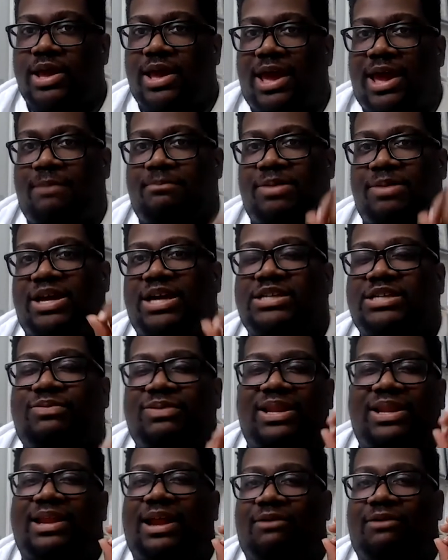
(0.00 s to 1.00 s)
And because we
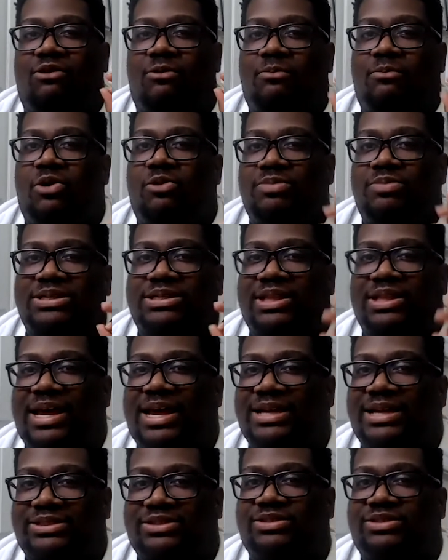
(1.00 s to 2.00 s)
let our moments
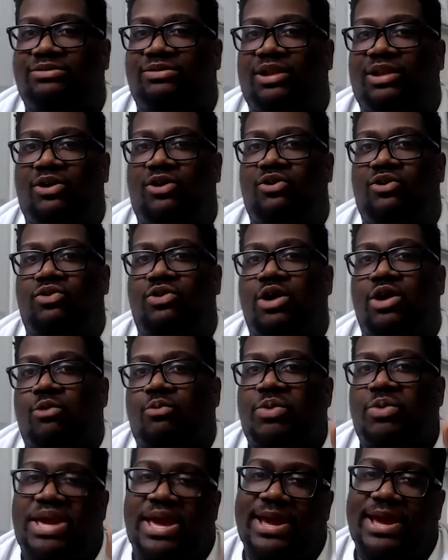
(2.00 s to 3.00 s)
last too long,
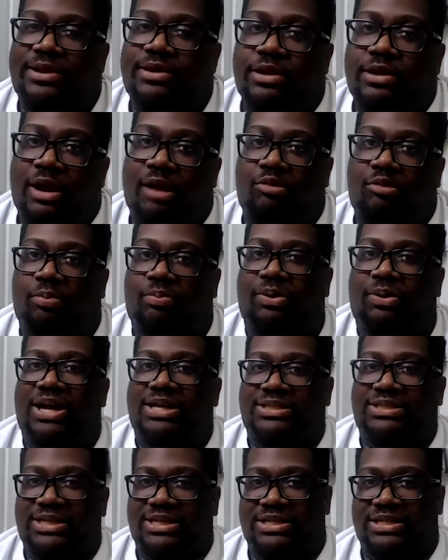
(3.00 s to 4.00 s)
we hinder our
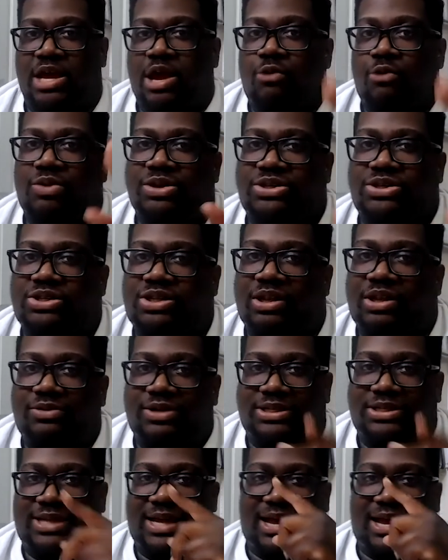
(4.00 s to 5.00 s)
process. We slow
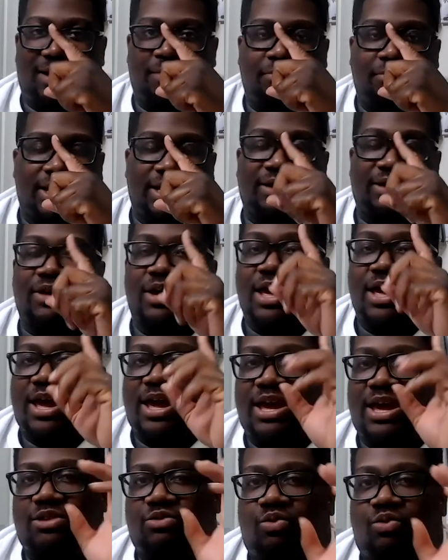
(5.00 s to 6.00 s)
the time down
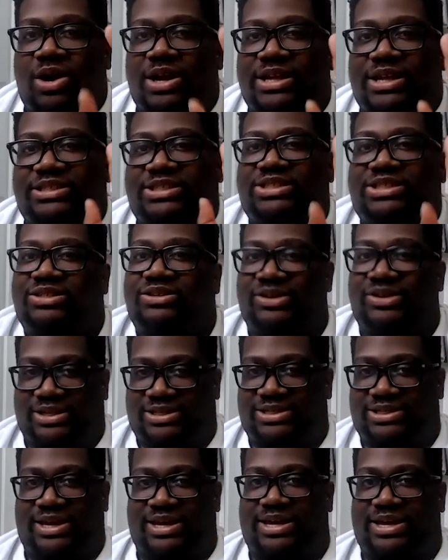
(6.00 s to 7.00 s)
in what it should
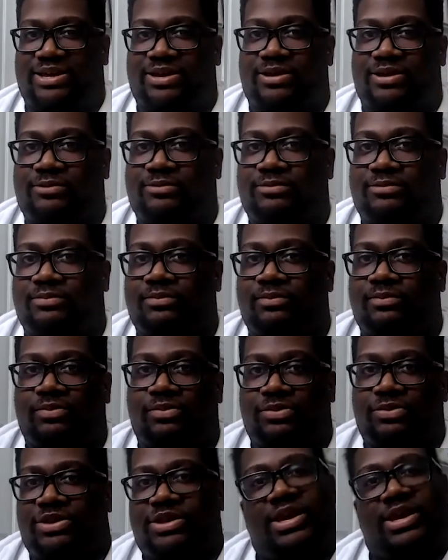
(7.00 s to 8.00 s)
take.
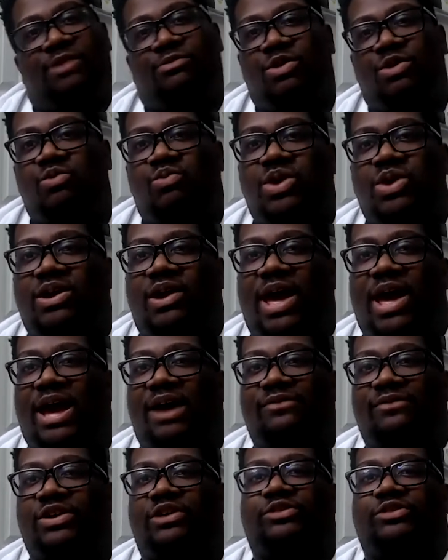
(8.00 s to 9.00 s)
Yeah, we will
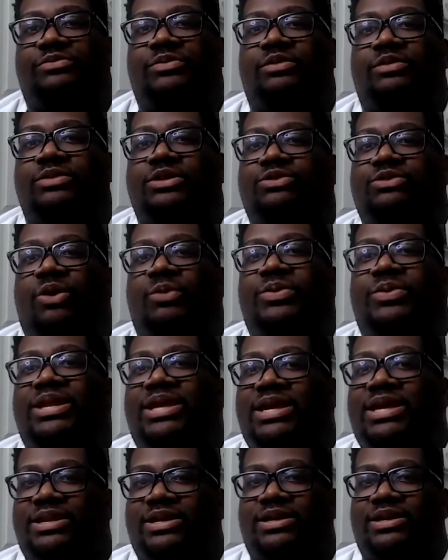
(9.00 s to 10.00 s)
have those moments where we
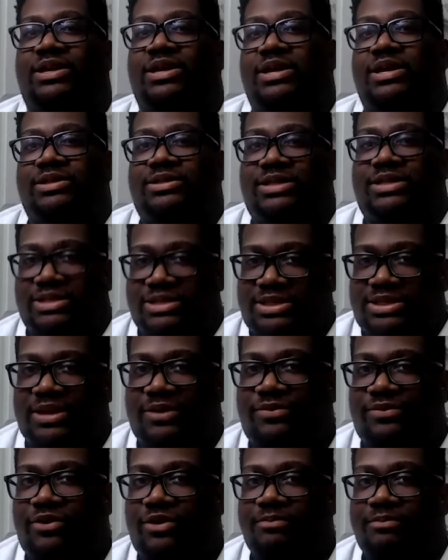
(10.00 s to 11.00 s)
need to
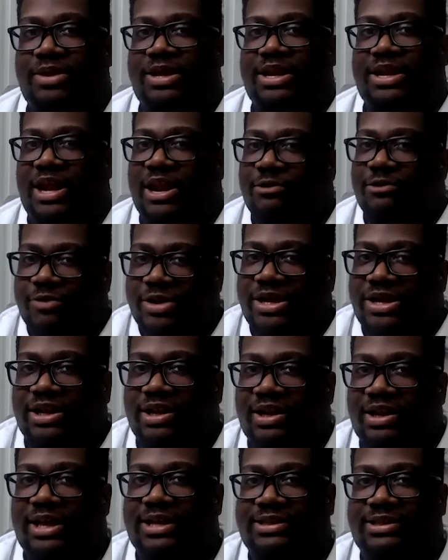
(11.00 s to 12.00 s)
sit for a minute and
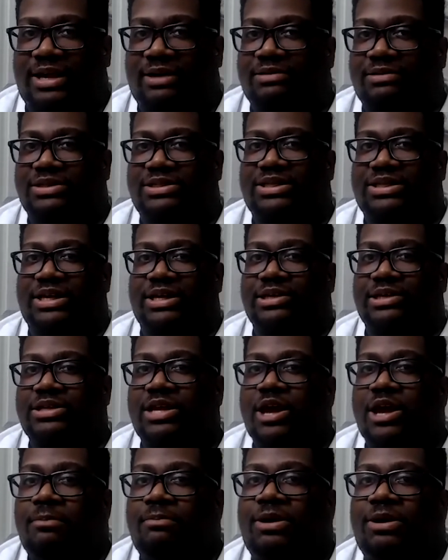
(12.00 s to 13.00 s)
recollect ourselves.
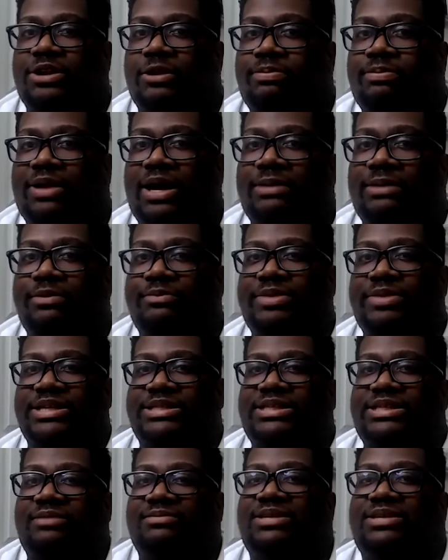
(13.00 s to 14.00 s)
But the problem is
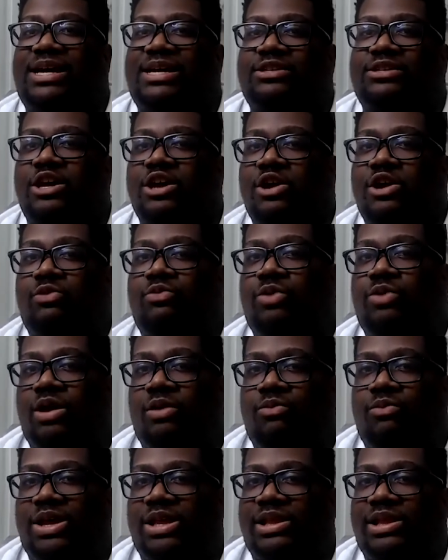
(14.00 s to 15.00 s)
sometimes
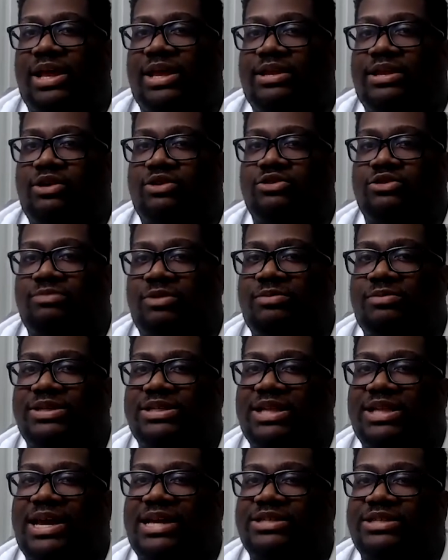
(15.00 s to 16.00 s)
we let those moments
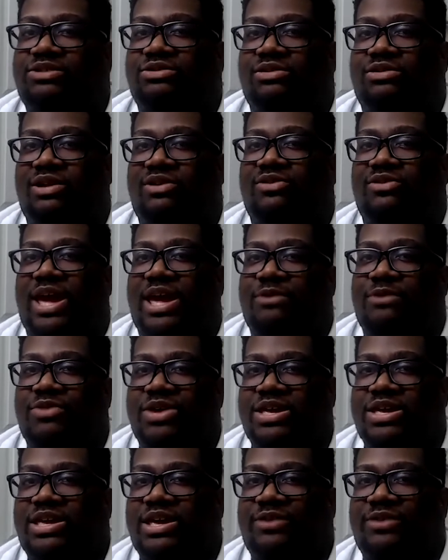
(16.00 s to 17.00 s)
last too long and
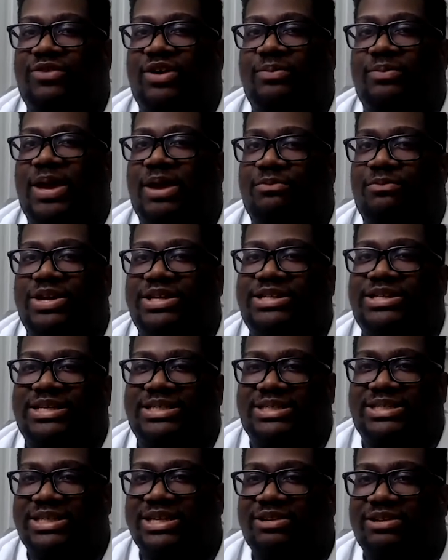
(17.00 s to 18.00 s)
we give up and we
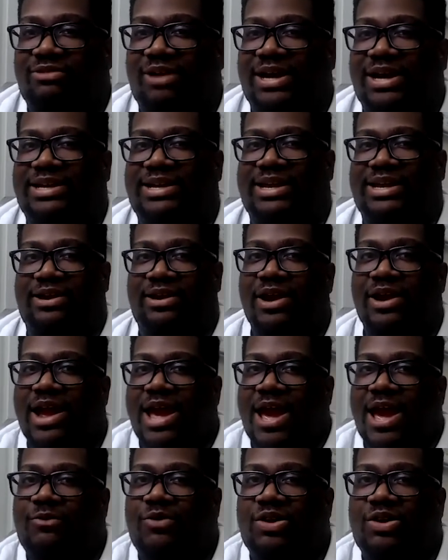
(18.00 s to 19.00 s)
just sit right there
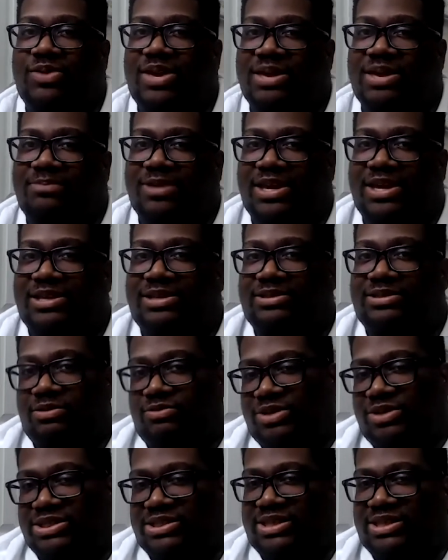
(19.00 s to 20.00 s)
and
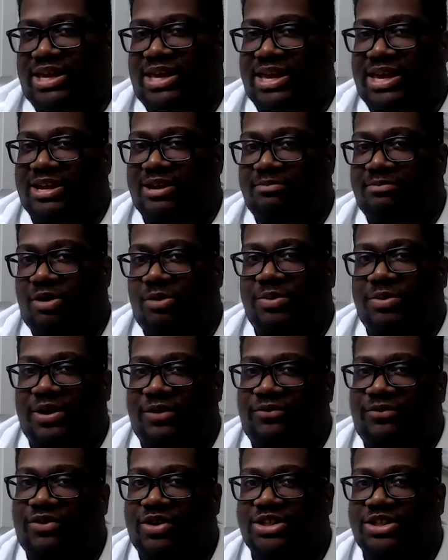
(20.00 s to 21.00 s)
we stay in a moment
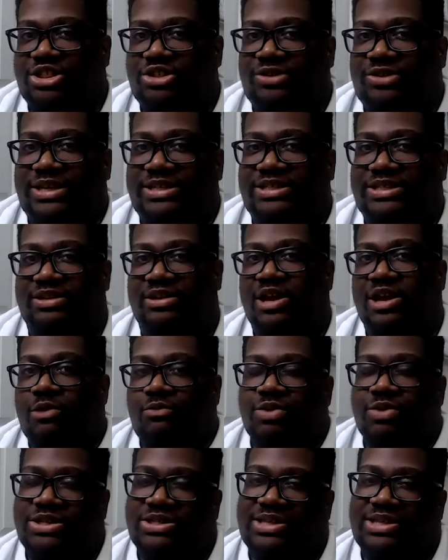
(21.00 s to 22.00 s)
of frustration.
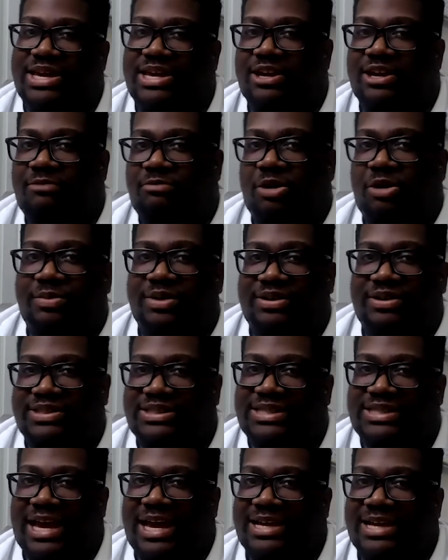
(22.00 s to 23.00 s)
We stay in a moment of
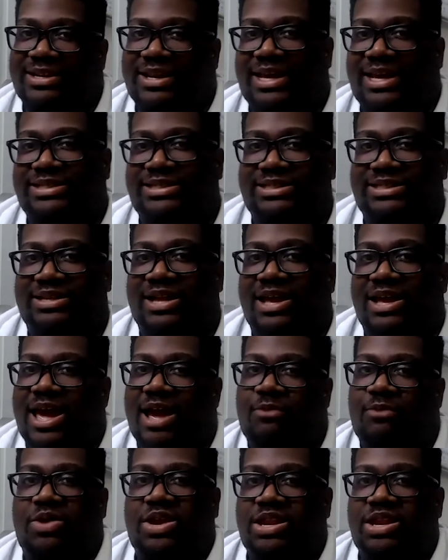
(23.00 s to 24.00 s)
stagnation
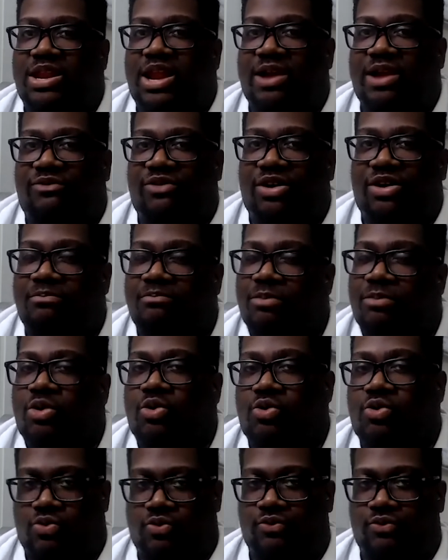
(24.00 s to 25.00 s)
and we never
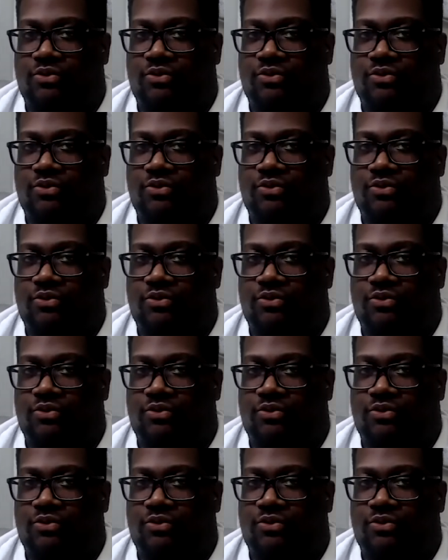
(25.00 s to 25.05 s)
move.